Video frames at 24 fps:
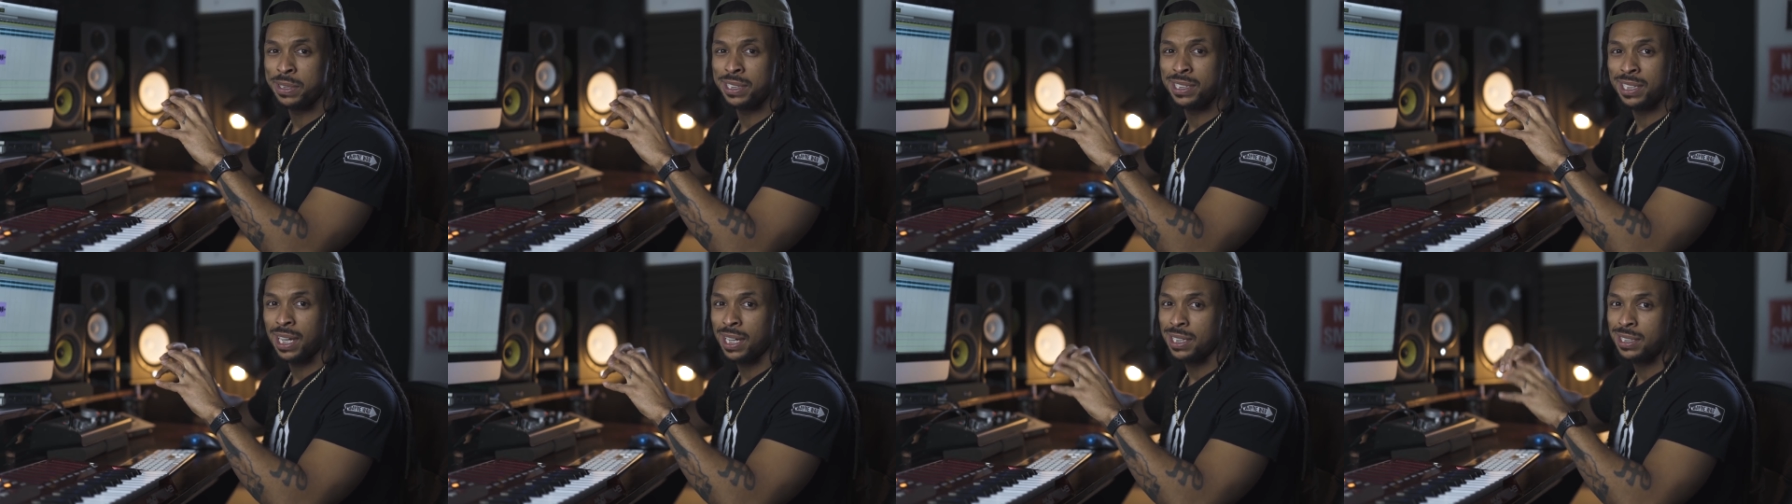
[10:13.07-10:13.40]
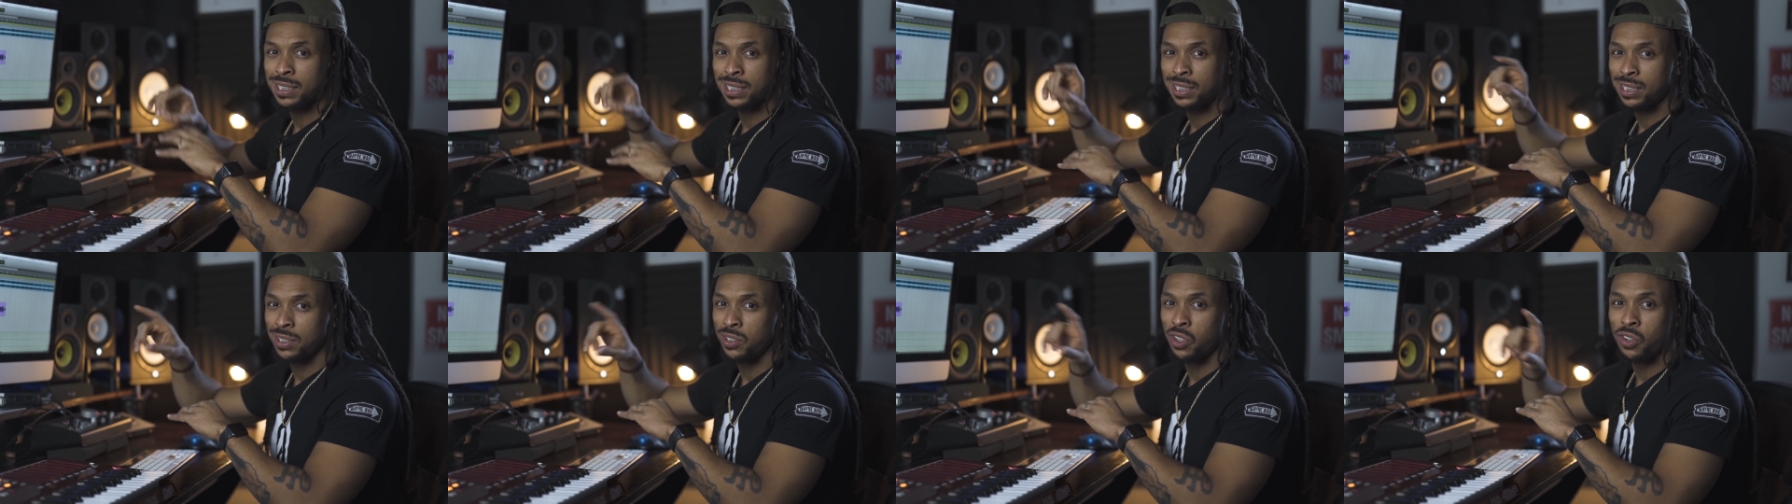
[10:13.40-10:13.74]
a
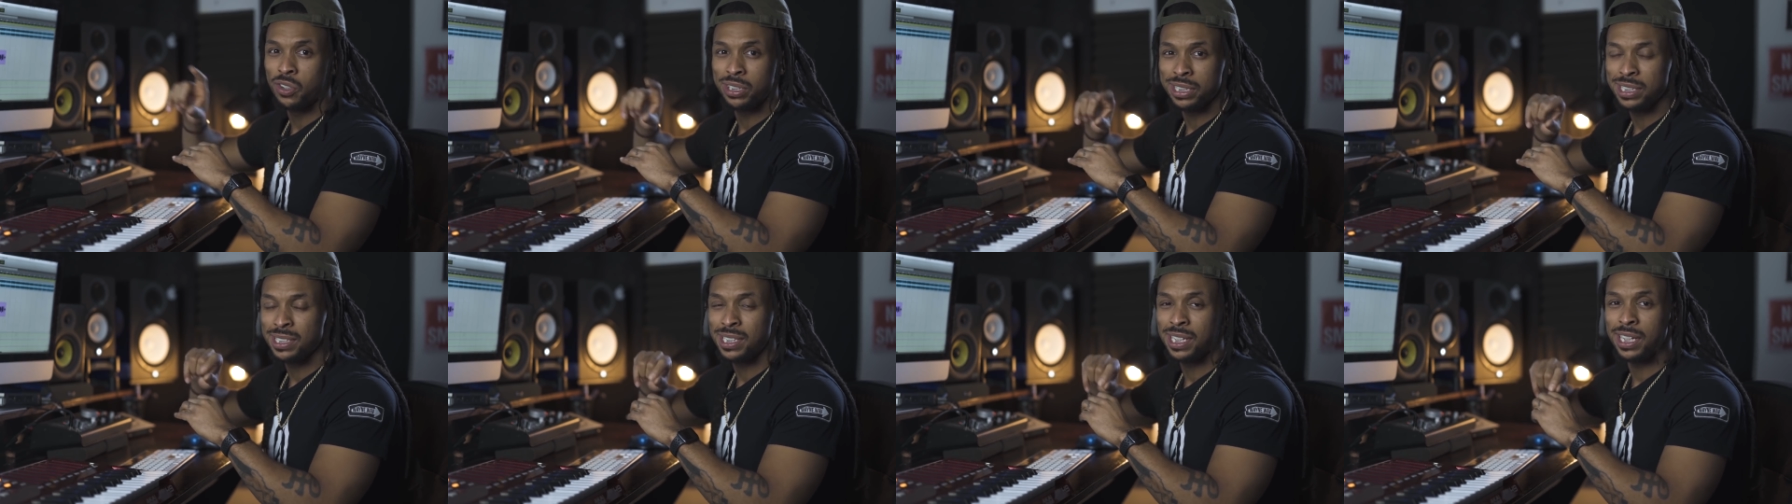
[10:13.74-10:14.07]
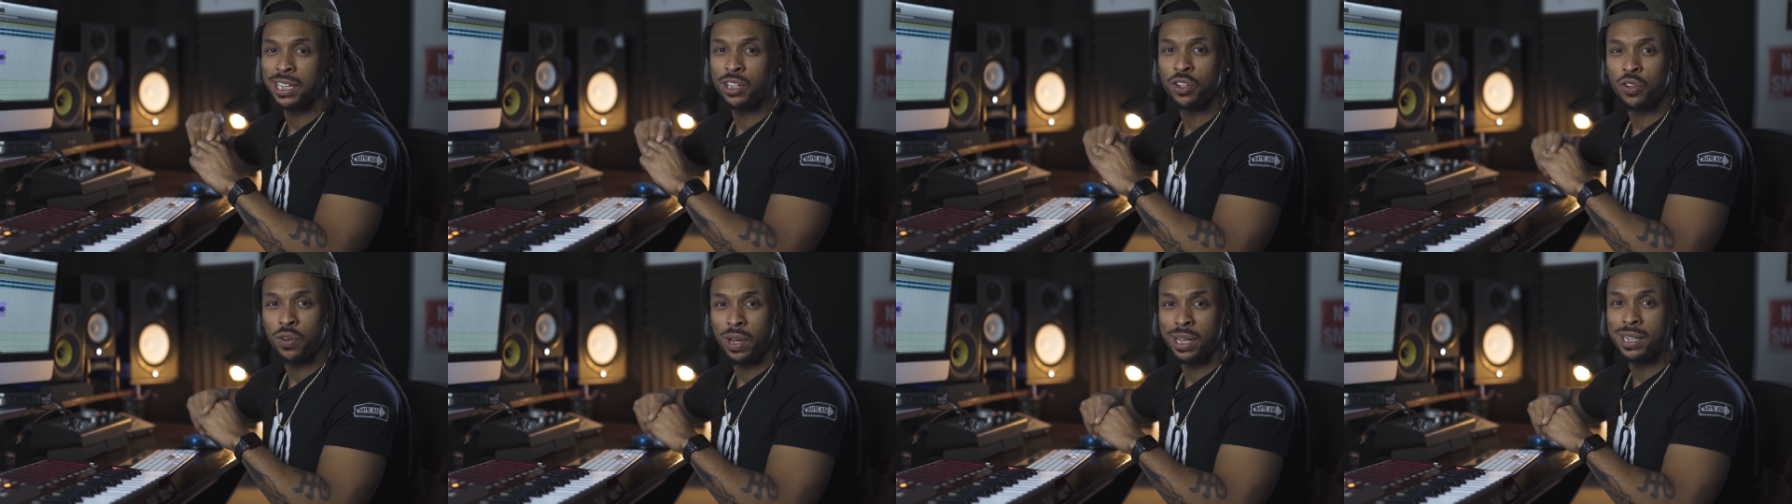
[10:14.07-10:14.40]
session and you can just
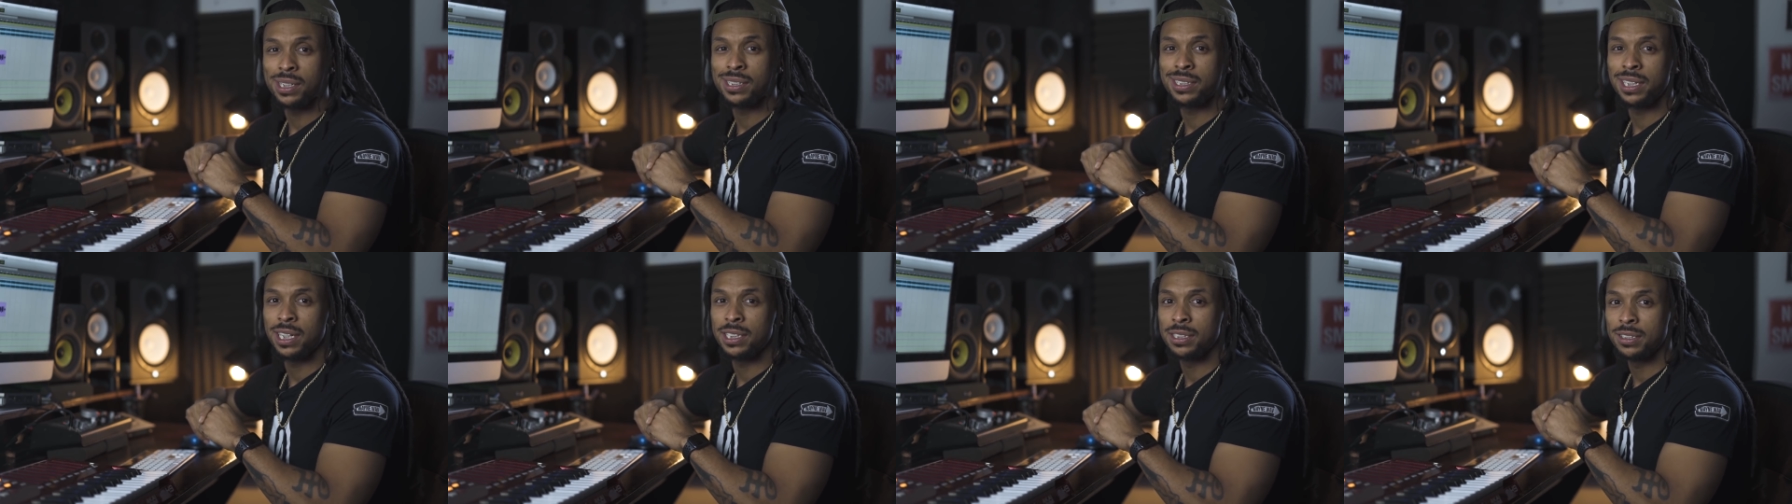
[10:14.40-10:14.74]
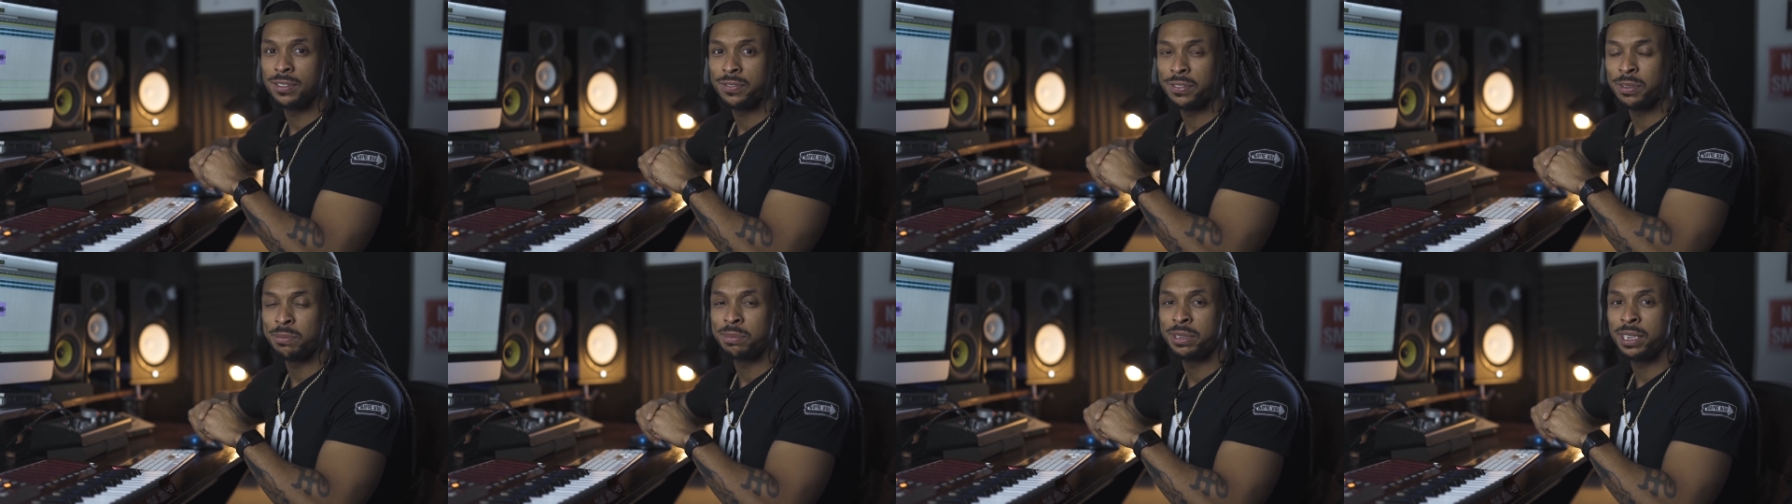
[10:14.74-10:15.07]
hit create a
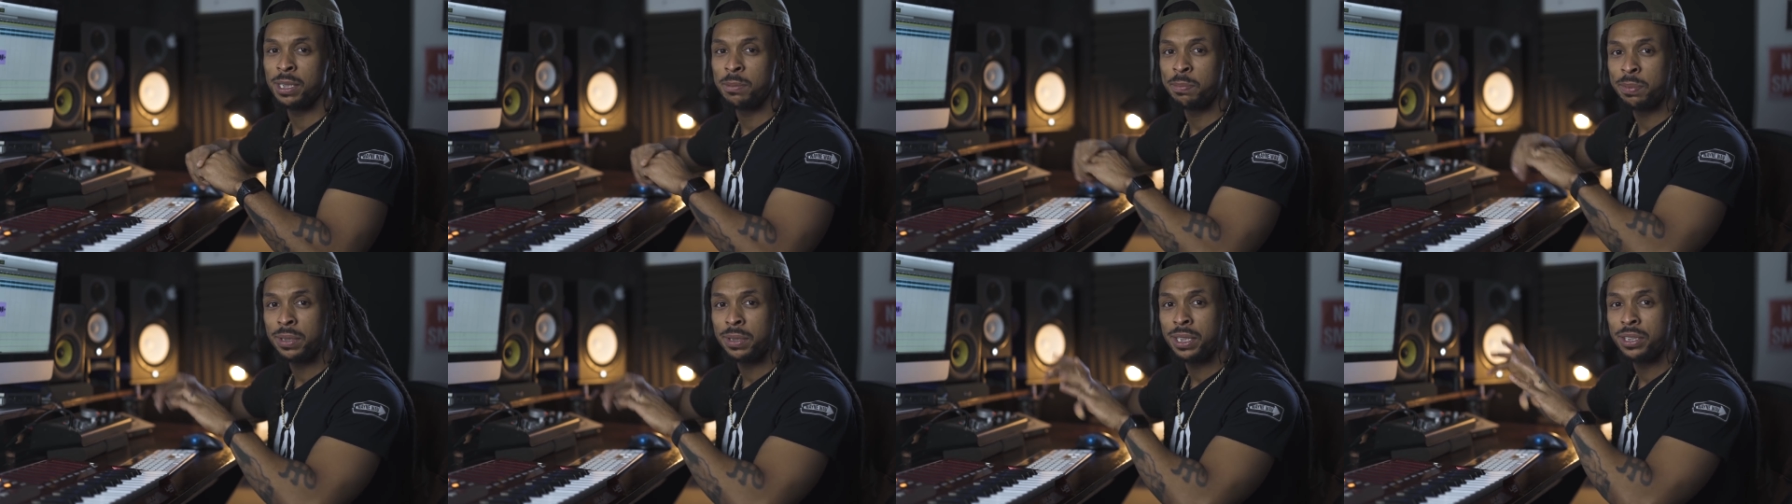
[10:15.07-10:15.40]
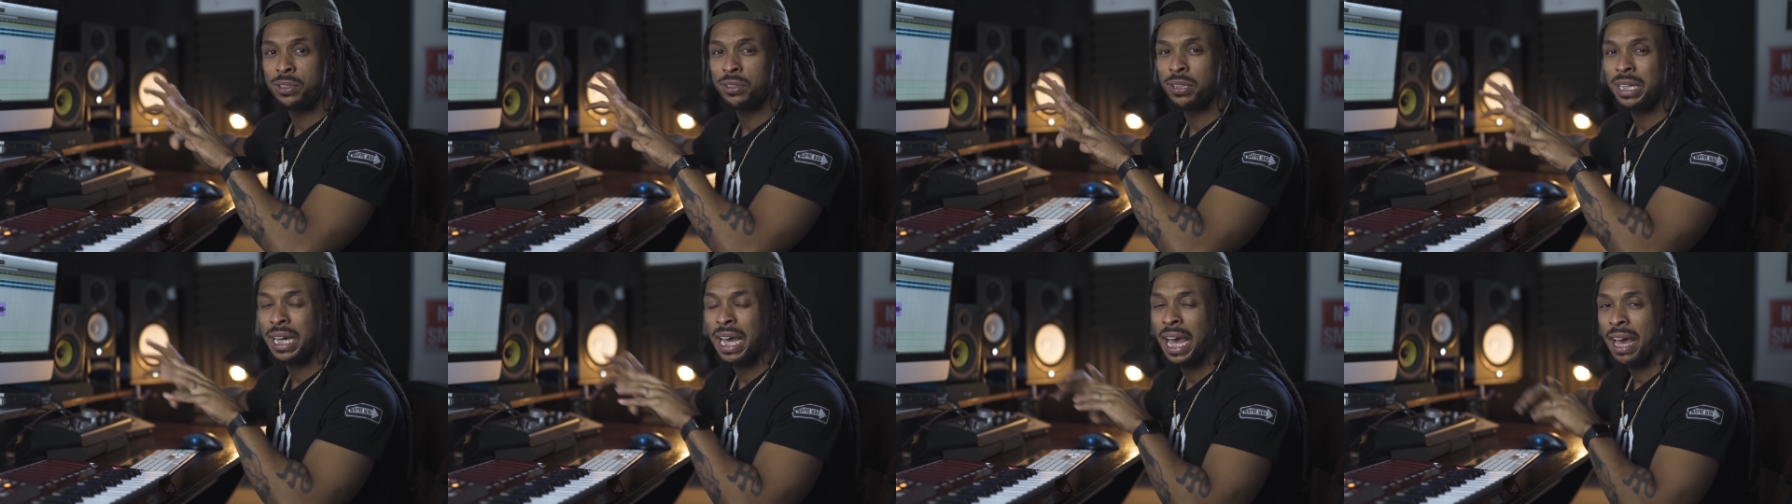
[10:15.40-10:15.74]
session from template.
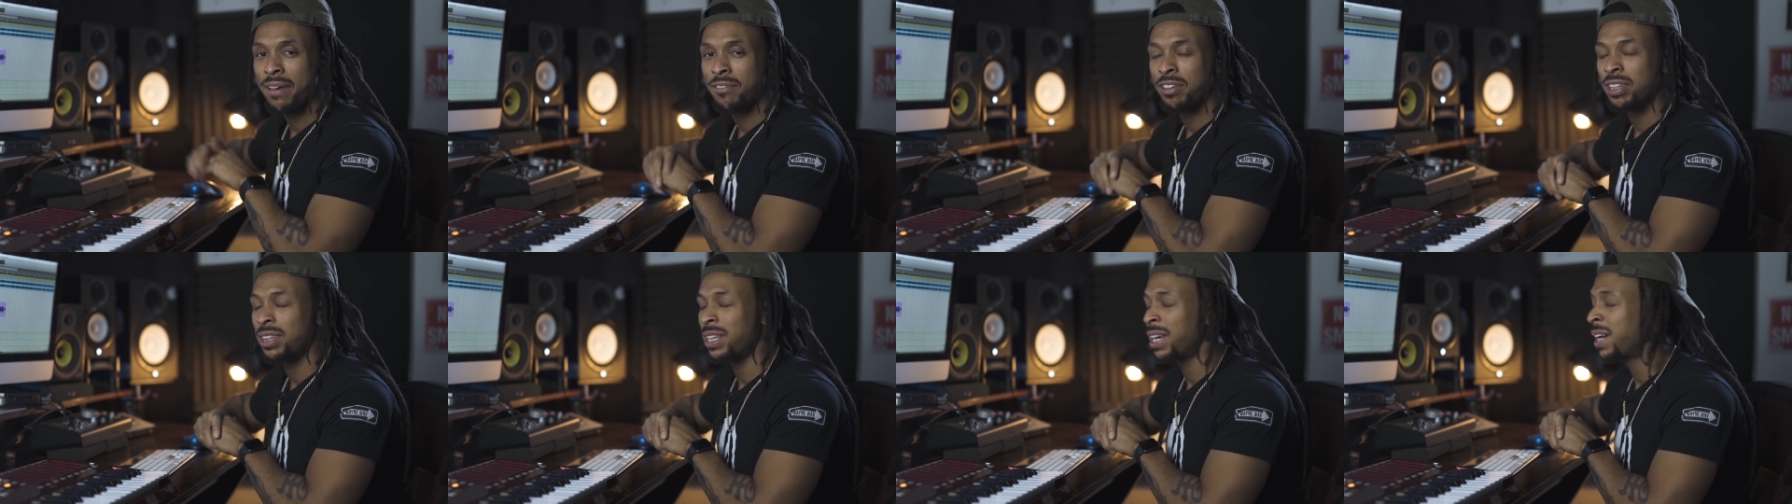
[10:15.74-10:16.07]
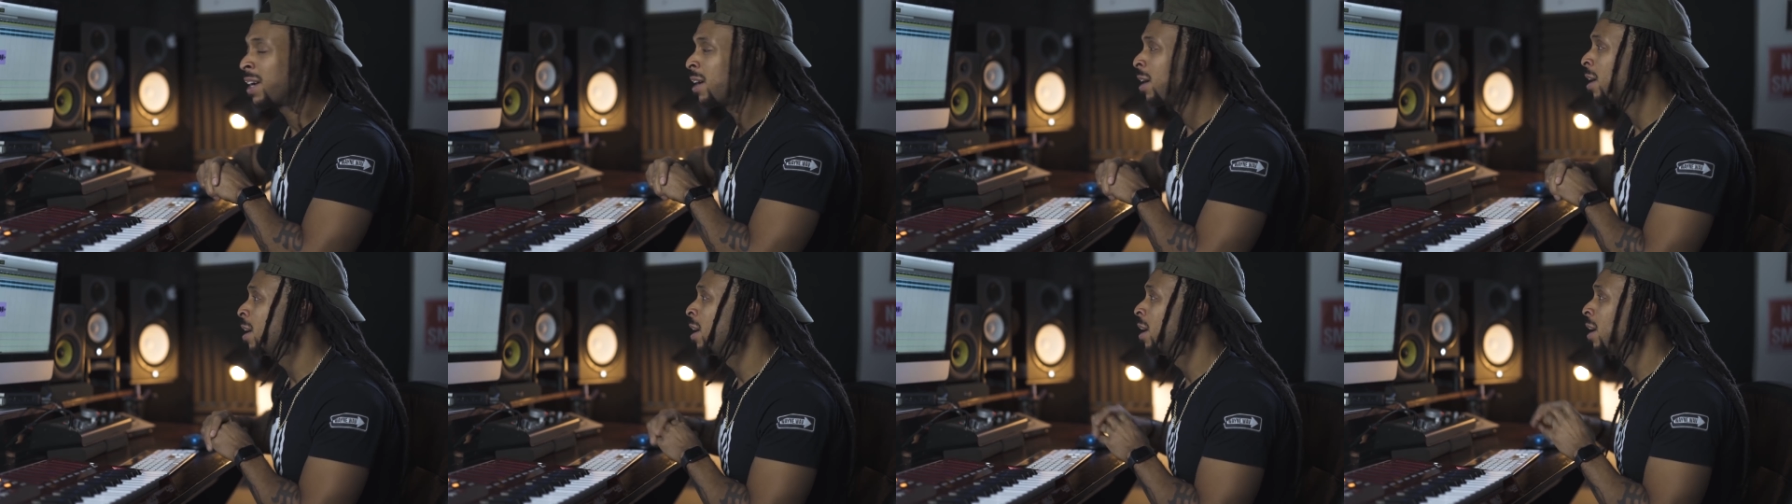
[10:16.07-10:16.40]
You can have it there.